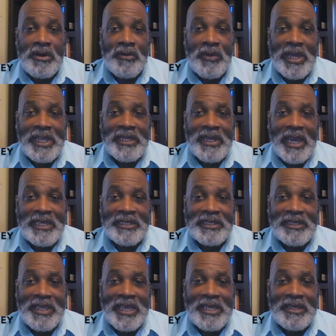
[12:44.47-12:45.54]
Wait, I
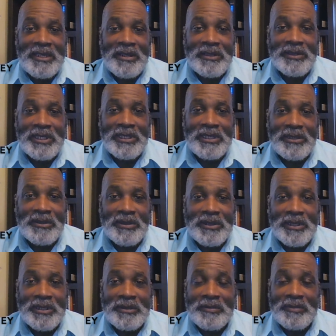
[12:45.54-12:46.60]
say, on the
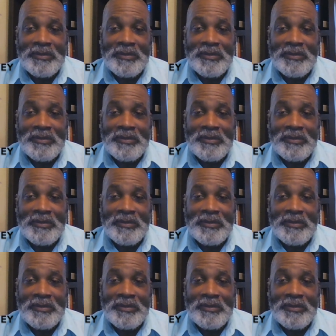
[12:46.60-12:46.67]
Lord.